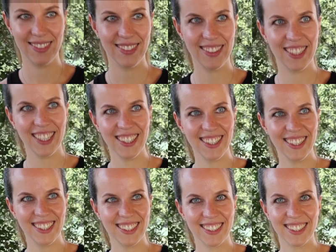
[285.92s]
And the
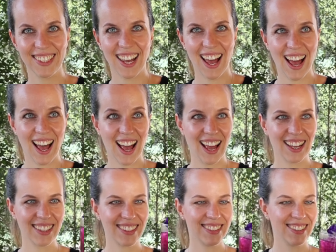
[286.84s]
coffee from Thai
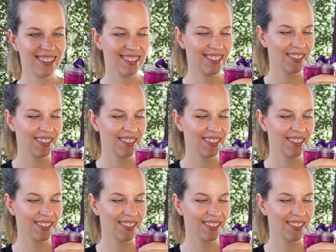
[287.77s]
equipment.